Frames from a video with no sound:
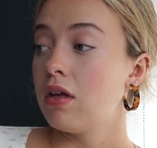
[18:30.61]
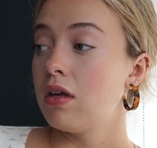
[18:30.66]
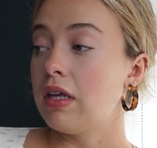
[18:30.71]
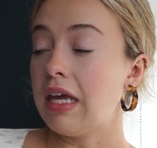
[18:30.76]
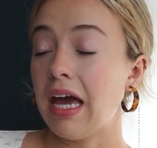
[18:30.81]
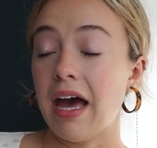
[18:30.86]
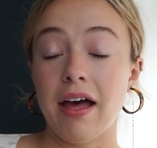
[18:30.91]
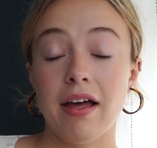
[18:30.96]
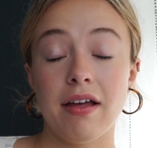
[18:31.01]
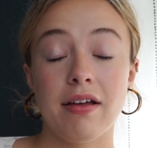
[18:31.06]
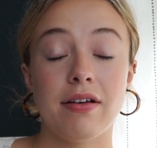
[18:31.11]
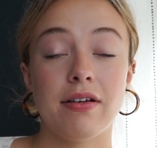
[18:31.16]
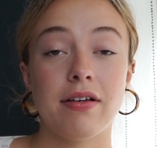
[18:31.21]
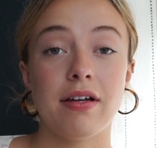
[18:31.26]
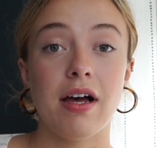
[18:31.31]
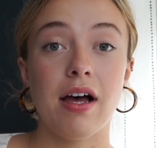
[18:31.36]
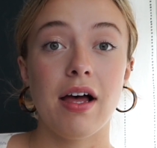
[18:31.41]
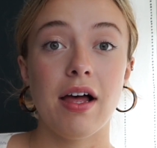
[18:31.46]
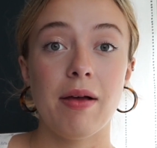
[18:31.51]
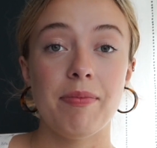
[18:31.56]
Yeah,
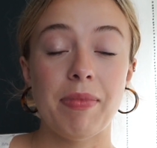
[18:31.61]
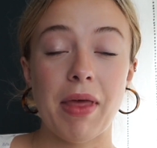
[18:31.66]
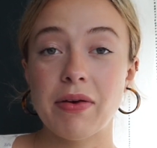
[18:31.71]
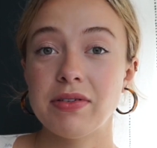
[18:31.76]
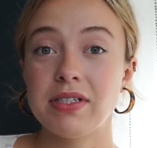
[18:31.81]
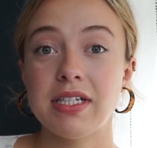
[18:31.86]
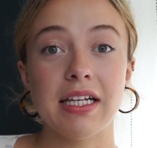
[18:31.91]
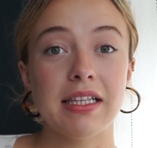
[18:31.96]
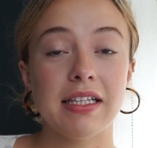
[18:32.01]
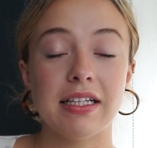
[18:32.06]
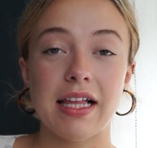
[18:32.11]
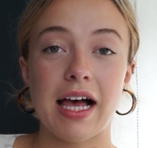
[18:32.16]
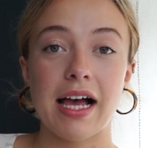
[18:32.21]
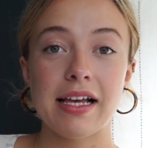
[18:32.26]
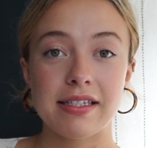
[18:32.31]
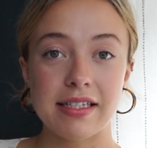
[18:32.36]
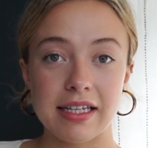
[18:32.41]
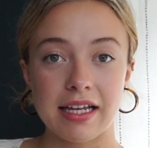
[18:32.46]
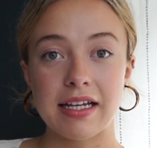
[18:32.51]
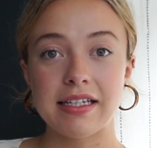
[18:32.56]
um, that was like the
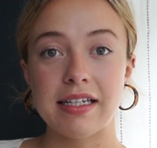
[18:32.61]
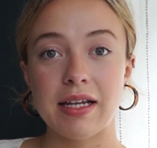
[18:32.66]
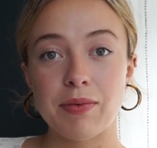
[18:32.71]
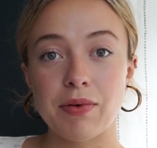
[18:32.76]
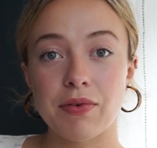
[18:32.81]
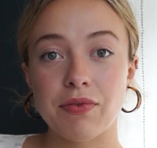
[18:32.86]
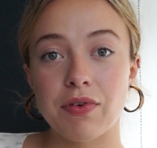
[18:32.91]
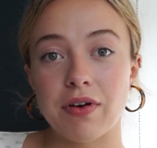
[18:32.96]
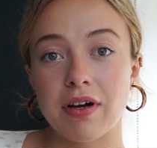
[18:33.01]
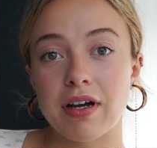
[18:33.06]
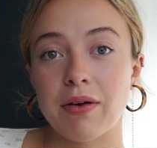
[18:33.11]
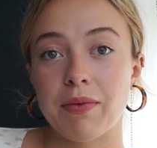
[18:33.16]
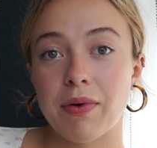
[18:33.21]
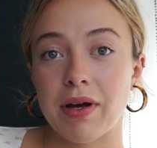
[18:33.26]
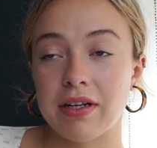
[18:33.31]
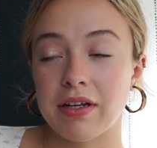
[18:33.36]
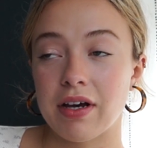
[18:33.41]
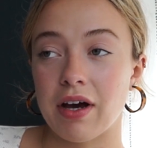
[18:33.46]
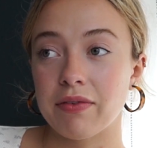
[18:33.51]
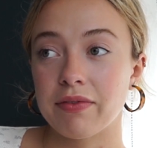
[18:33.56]
last thing I did before I went
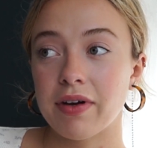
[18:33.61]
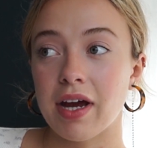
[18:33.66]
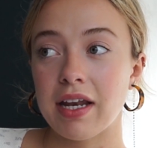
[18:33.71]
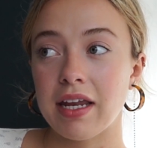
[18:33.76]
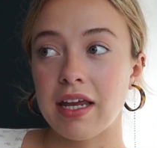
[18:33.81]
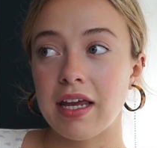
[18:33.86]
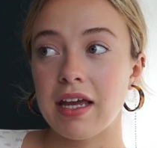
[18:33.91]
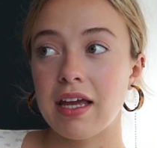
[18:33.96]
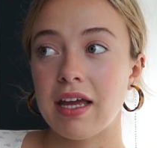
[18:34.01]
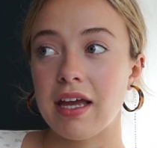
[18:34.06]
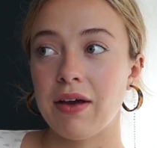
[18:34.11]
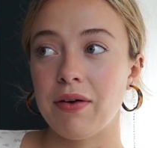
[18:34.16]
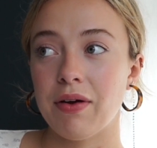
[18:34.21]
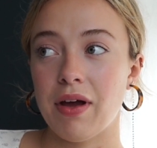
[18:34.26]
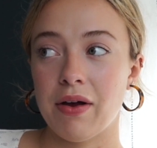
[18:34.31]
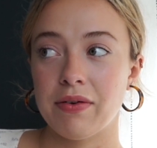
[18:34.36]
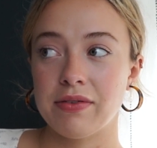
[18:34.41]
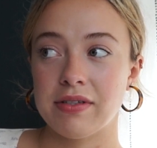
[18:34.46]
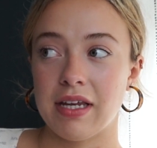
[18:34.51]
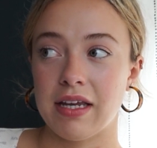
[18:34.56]
and got ready. It,
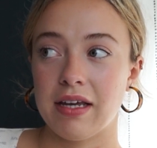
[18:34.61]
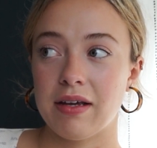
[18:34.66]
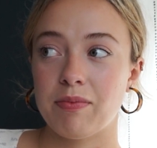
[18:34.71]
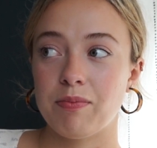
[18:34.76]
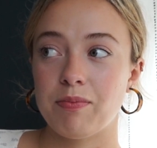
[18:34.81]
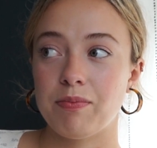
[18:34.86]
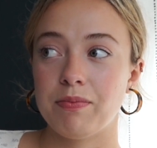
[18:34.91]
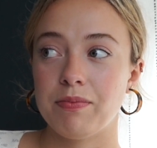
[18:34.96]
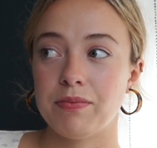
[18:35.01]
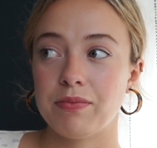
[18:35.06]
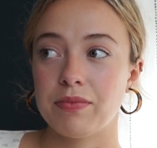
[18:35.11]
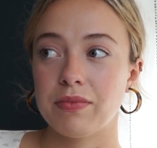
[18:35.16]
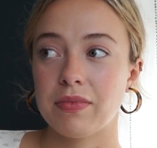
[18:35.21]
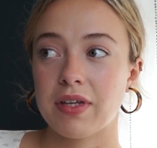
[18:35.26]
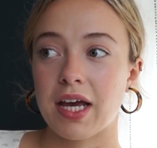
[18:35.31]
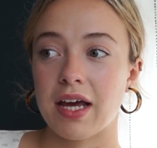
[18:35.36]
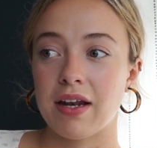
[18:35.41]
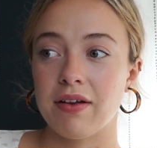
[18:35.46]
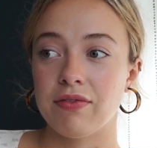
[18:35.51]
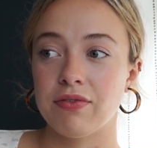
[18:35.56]
I was like
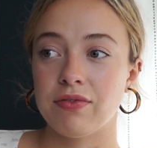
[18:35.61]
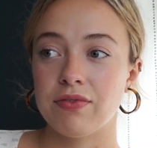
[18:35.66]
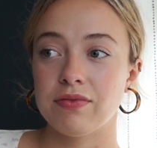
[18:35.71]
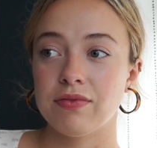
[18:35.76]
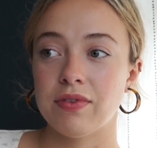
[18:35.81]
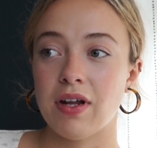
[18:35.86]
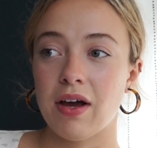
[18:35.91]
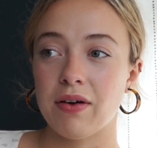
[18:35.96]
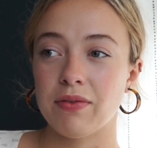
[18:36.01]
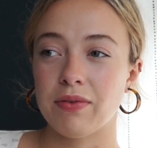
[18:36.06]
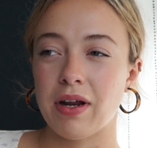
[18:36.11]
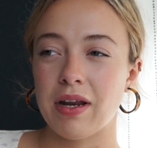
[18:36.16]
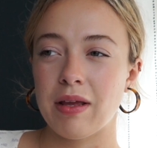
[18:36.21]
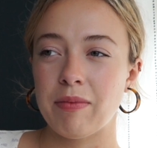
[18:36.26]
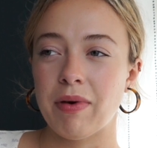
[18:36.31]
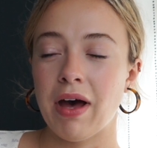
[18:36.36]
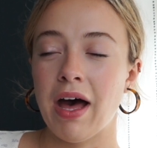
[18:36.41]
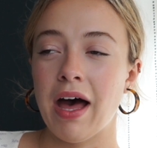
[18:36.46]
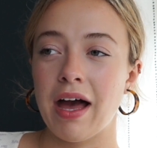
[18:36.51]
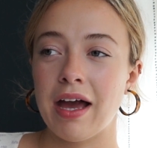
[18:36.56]
kind of not running
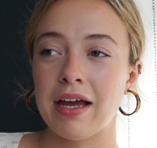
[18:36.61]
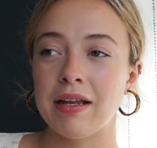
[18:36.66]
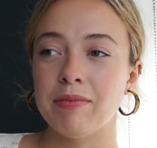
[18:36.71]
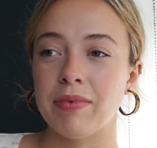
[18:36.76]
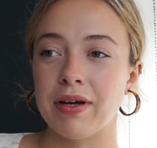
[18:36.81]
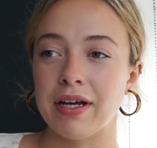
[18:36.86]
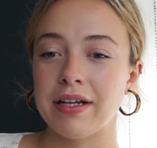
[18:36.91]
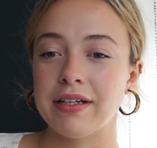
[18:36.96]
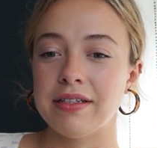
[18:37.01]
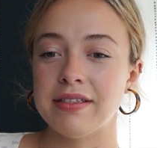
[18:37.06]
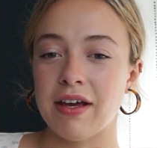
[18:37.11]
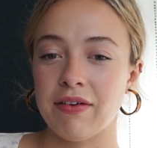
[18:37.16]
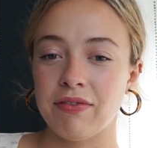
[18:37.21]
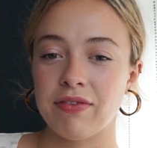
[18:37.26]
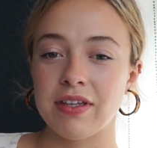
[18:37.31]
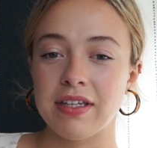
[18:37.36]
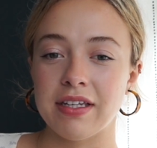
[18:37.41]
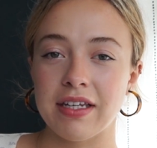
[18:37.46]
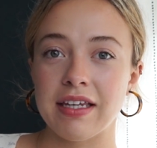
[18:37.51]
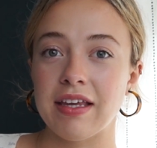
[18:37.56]
behind, but
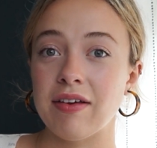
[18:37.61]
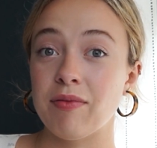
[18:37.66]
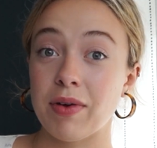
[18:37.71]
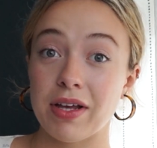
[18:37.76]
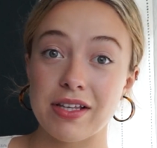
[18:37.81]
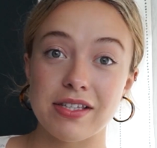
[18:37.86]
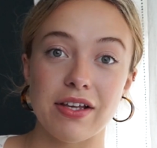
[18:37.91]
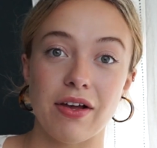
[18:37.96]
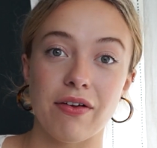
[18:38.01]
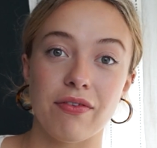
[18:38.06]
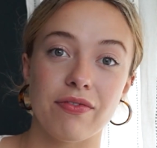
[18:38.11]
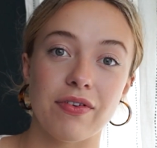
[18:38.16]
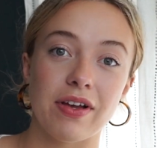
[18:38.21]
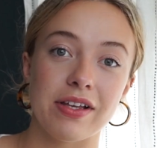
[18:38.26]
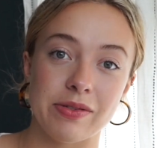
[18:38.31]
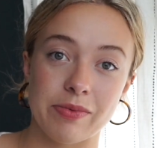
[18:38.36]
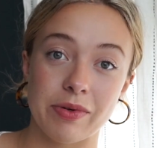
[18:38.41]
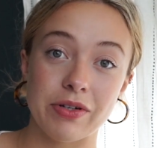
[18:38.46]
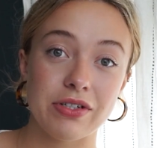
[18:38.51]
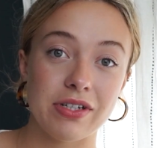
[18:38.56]
definitely didn't give myself
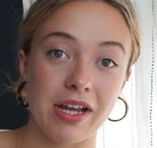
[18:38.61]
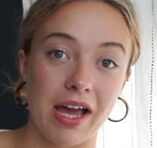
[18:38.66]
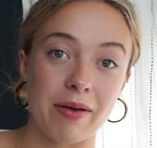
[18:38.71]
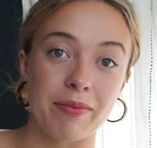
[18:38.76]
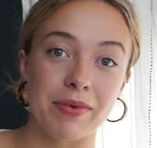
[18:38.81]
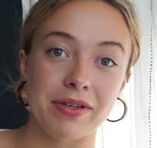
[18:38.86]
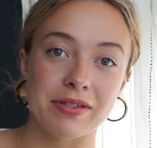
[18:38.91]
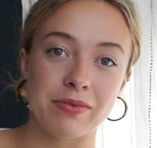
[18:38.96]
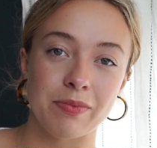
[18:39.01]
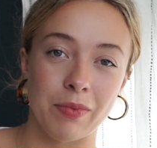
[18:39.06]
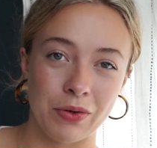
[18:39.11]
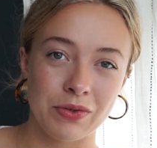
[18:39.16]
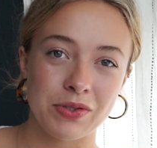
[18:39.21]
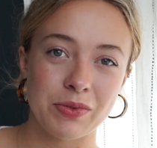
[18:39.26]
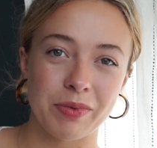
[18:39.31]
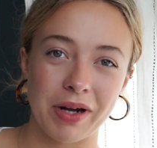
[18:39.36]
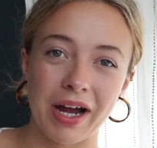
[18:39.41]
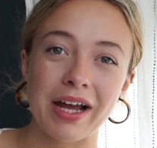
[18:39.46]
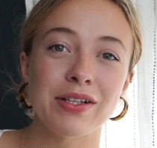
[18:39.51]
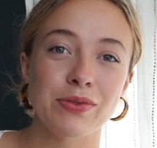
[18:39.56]
as much time as most
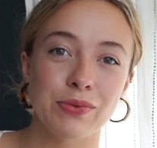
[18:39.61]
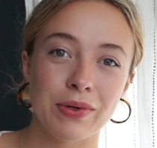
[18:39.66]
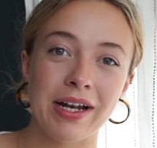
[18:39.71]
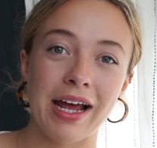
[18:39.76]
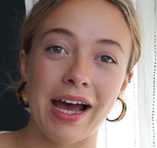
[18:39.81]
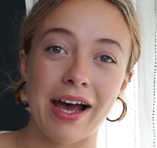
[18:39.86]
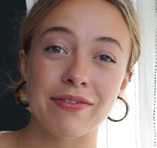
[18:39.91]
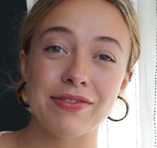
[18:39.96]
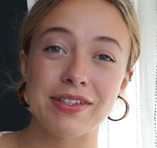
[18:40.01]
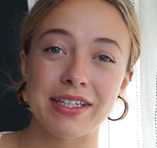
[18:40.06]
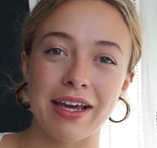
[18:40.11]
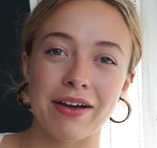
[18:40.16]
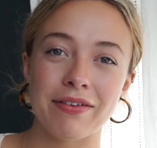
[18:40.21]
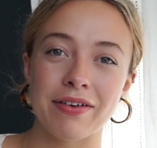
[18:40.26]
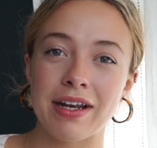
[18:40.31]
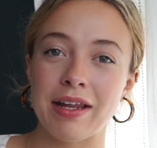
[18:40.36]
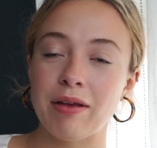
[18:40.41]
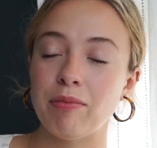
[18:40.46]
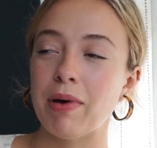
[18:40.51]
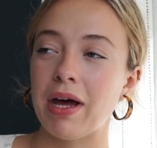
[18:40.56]
brides would have to get
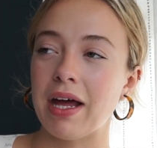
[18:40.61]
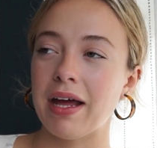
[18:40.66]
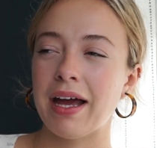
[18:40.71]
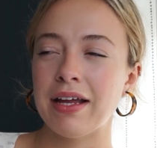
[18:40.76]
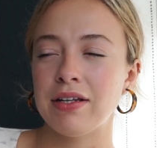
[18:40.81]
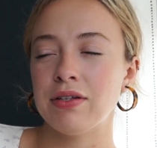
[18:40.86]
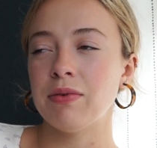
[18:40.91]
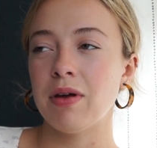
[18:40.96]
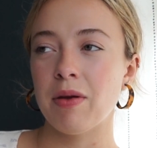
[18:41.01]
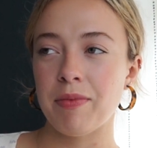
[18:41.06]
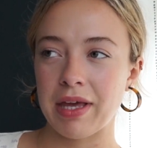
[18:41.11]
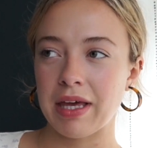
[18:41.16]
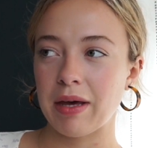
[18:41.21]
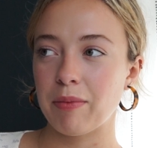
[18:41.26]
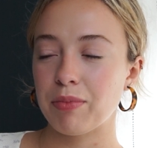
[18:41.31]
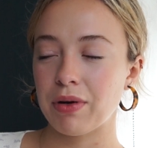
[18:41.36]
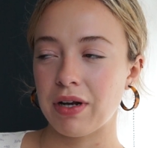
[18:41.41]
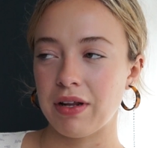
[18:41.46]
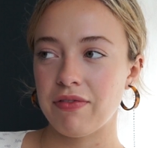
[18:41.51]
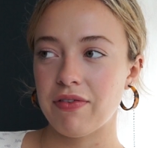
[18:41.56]
ready, but I do my makeup
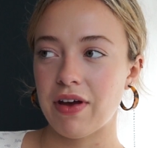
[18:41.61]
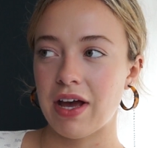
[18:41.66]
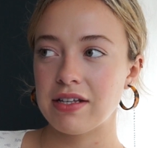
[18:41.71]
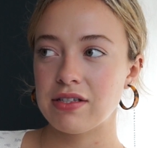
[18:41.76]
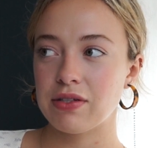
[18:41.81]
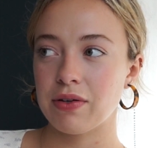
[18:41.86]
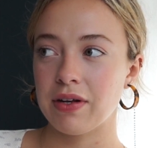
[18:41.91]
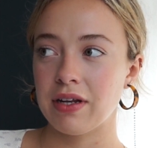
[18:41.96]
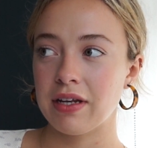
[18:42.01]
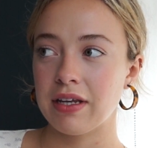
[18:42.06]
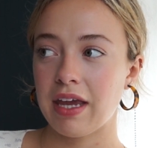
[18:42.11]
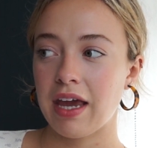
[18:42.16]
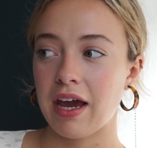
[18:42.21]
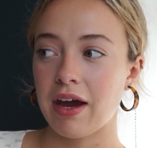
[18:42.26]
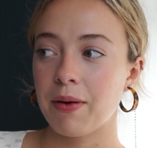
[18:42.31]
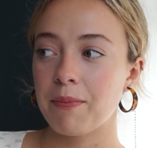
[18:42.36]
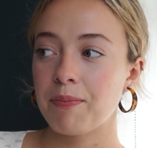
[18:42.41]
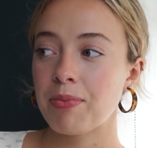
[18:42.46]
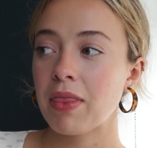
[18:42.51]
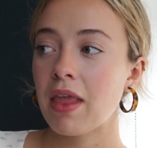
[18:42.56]
pretty fast, so I didn't
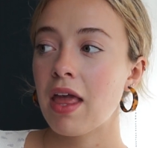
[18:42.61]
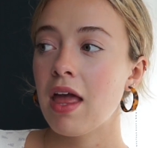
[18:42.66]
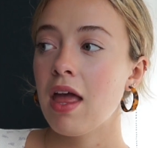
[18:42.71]
care.